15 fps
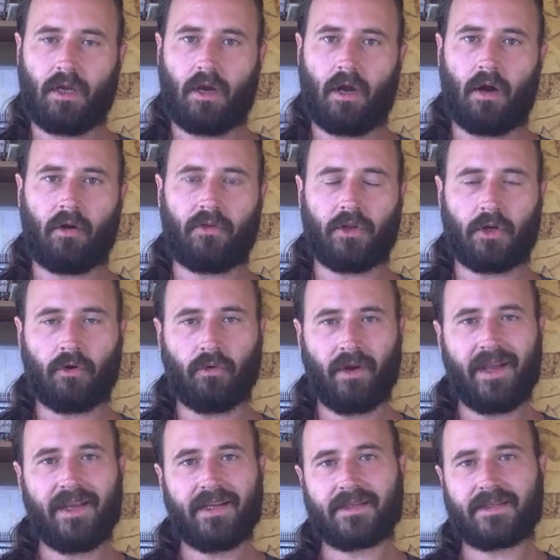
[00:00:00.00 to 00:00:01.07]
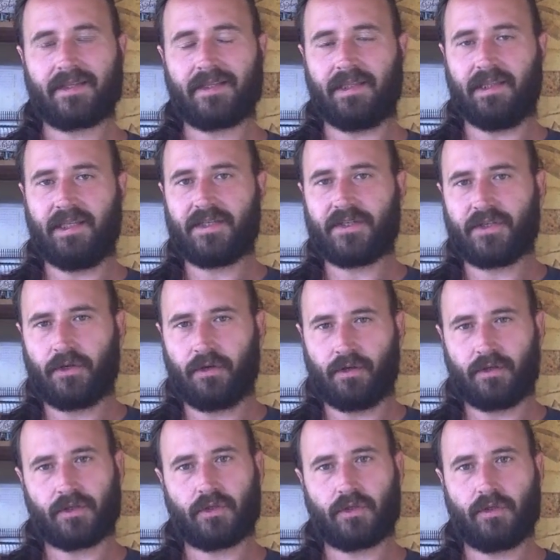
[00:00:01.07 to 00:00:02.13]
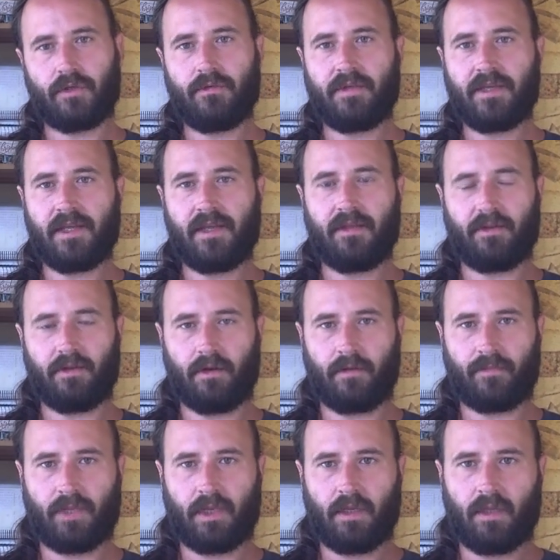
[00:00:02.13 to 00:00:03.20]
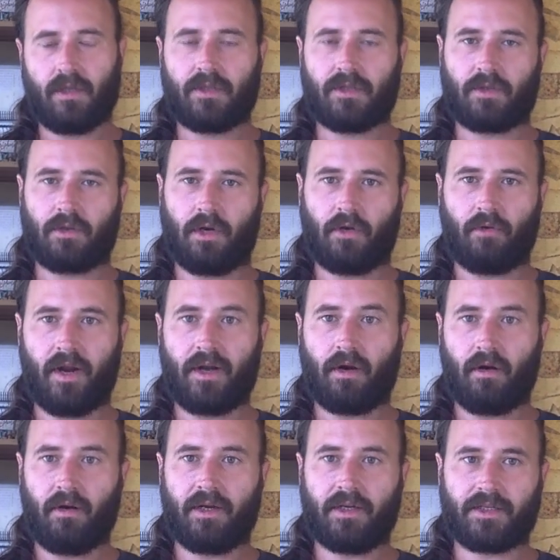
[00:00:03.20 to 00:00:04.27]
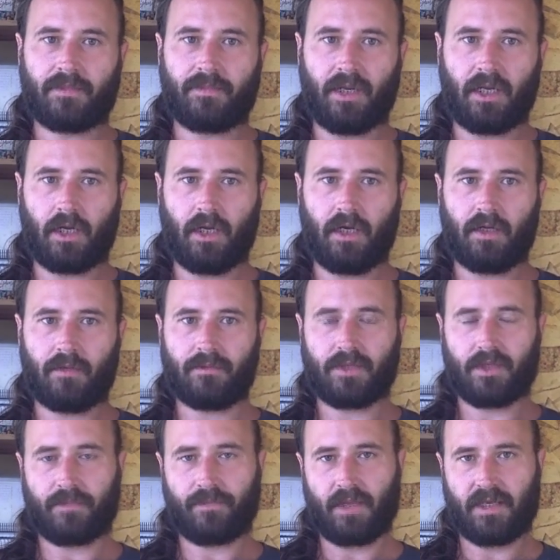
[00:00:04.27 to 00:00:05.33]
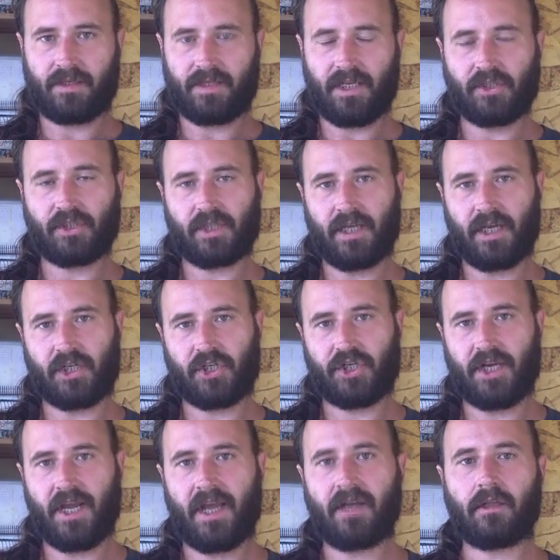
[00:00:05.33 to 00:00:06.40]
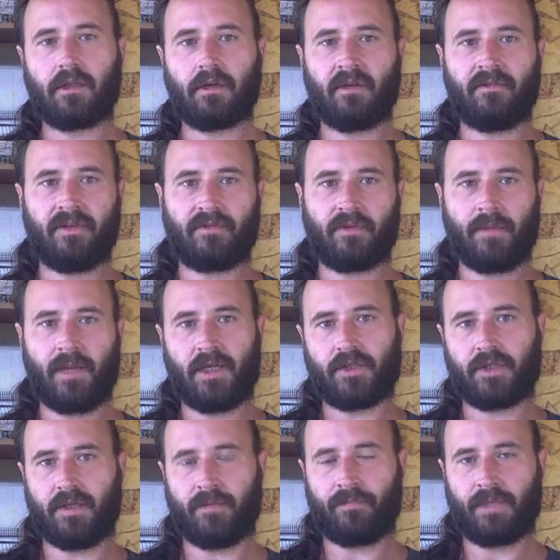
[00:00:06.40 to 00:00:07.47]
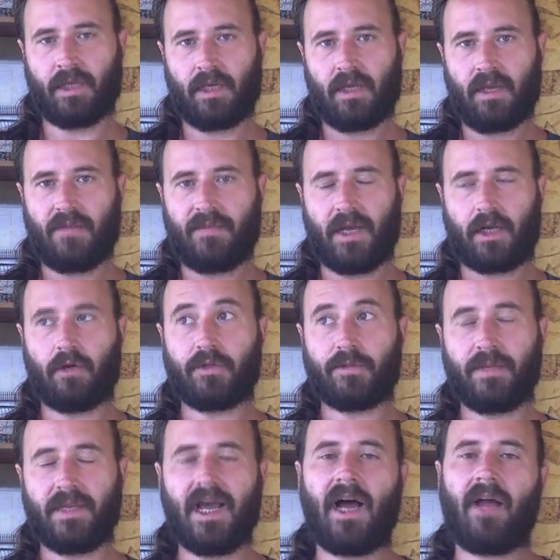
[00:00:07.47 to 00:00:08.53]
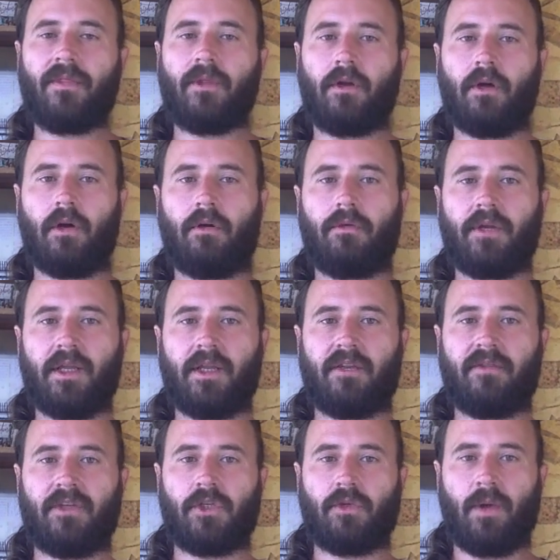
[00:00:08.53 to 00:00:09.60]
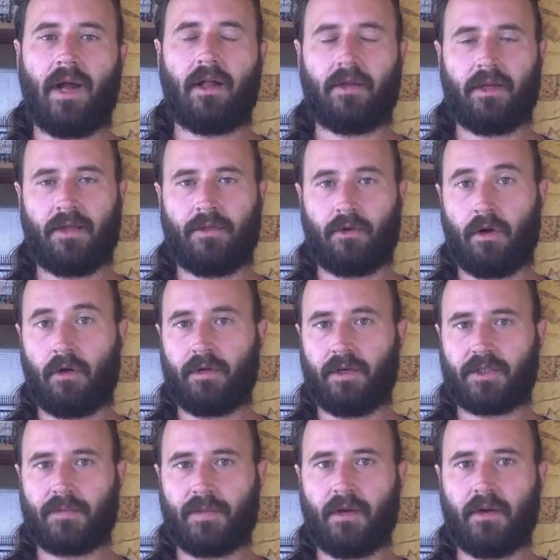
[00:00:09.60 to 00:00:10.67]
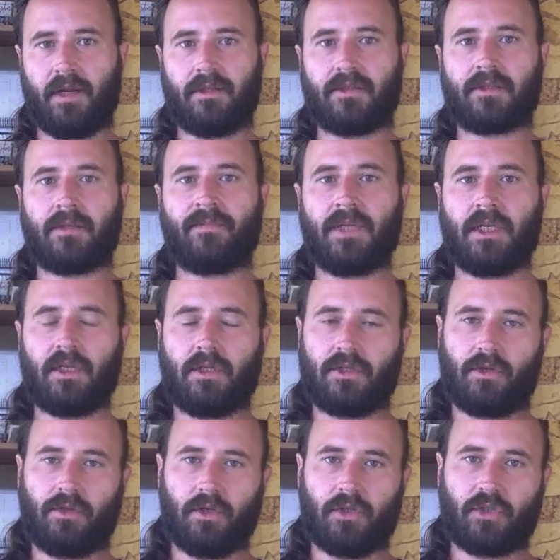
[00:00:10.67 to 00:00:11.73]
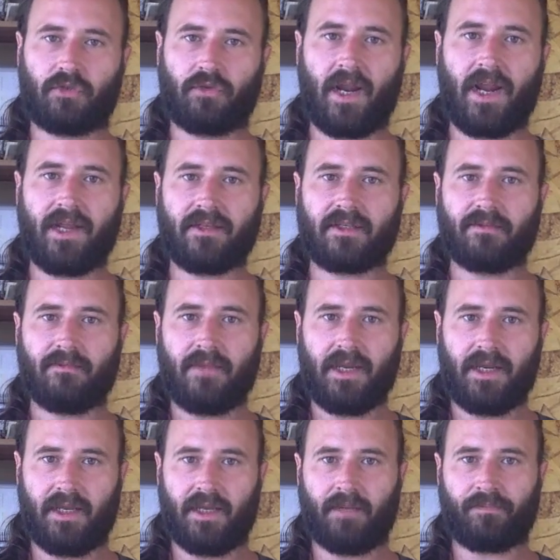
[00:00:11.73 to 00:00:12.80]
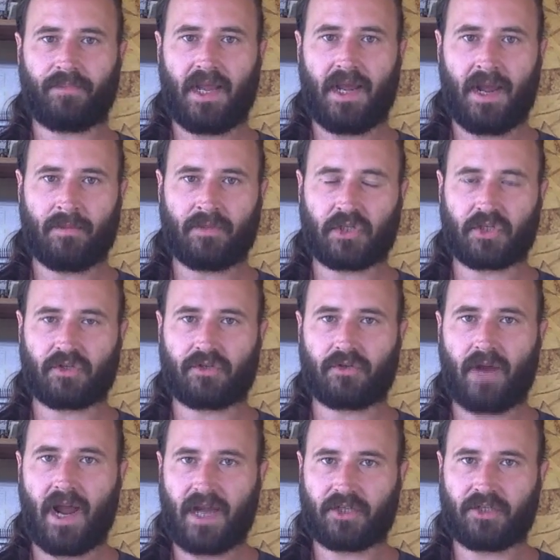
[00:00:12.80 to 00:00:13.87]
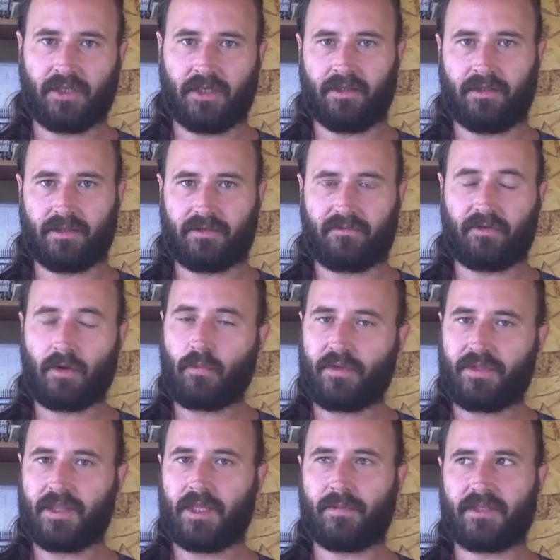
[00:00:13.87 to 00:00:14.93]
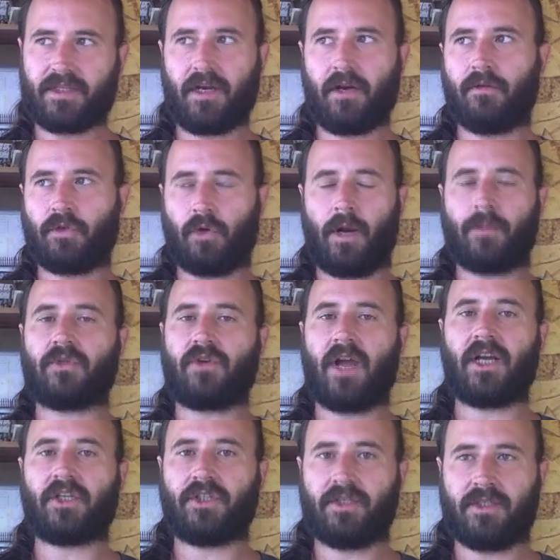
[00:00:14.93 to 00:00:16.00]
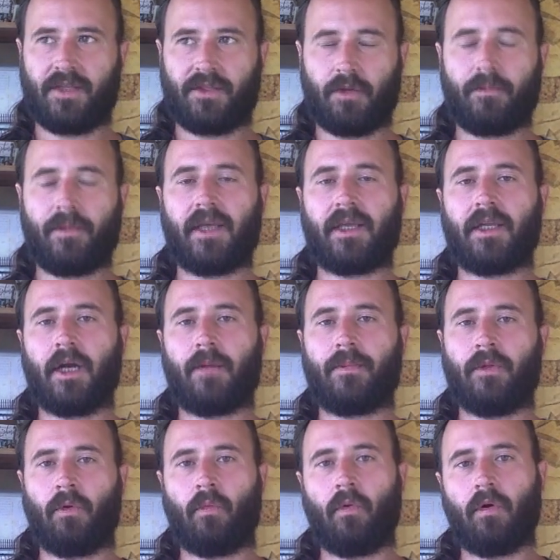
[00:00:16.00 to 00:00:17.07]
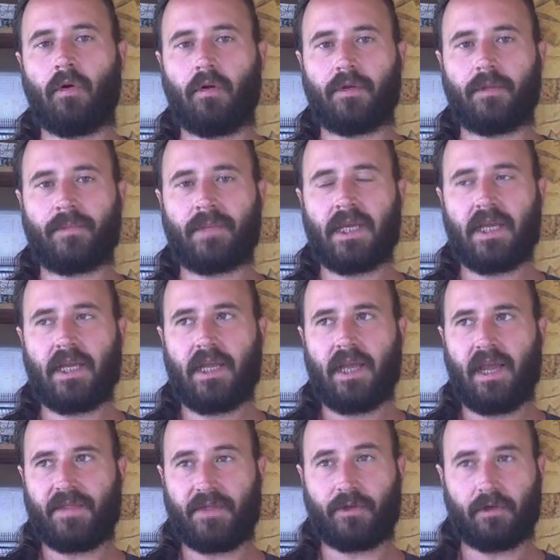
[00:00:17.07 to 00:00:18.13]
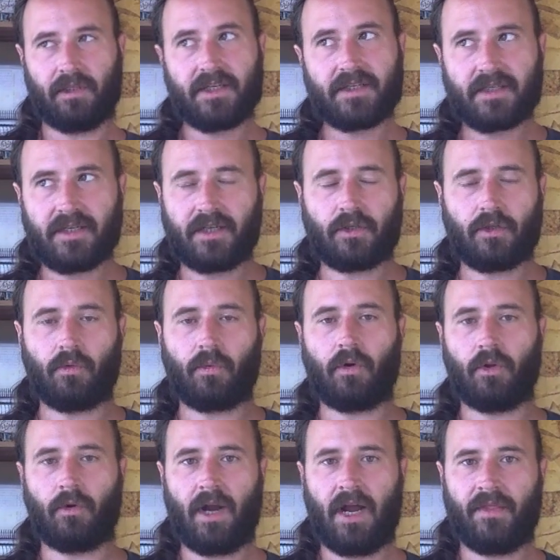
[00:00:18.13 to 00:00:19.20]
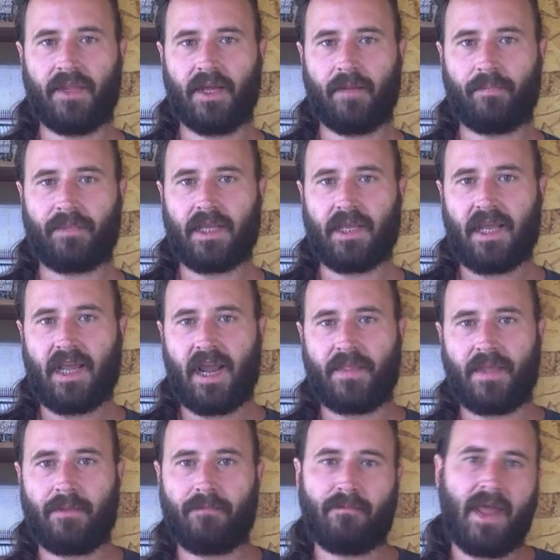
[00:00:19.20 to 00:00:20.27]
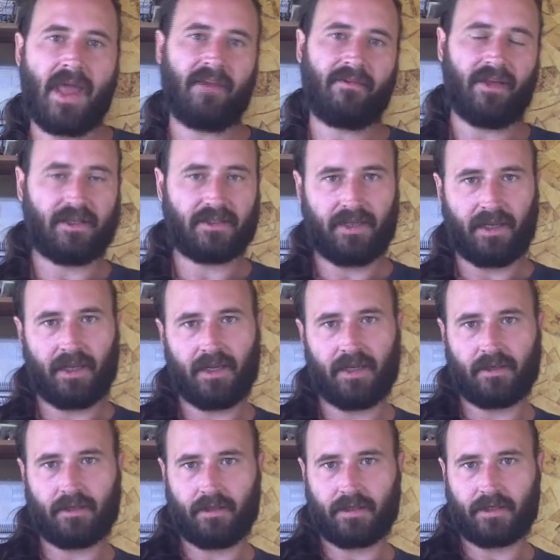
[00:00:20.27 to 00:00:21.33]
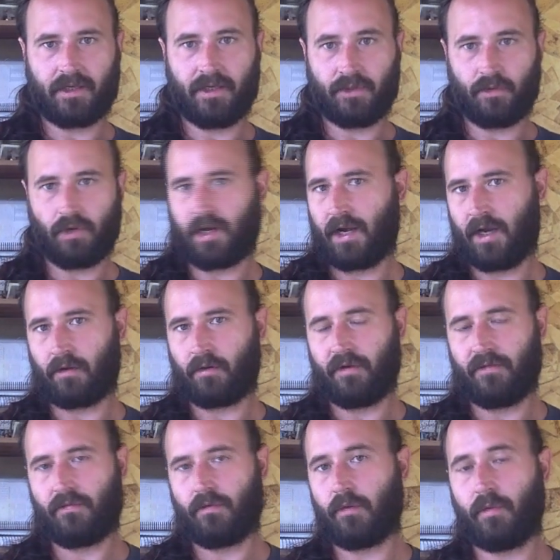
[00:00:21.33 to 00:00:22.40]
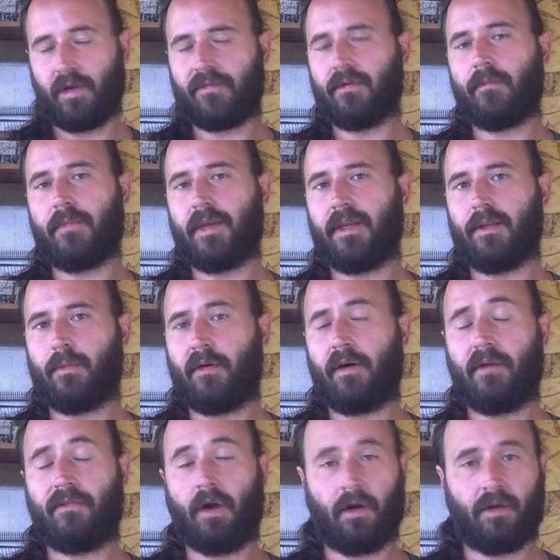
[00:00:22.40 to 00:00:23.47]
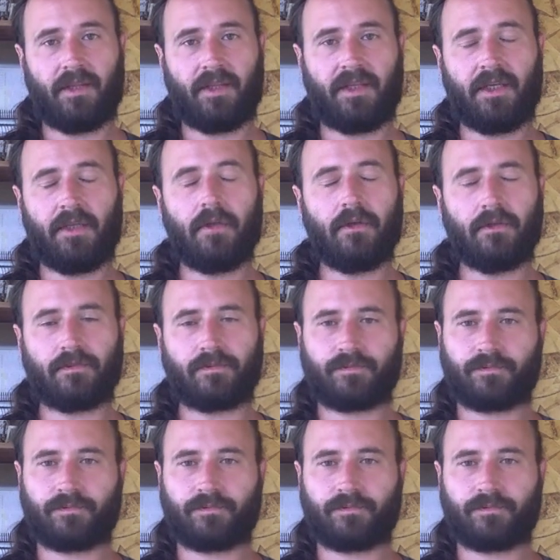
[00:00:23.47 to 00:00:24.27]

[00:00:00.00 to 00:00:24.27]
are the greatest listeners to the ether. So a great artist becomes essentially a channeler of information that goes beyond their own individuality and their own experience. So they're transmitting abstractions from within themselves, or abstractions that they're picking up in the world, that they're listening to the world around them, and then manifesting it into a concrete form, whatever medium of art that they do.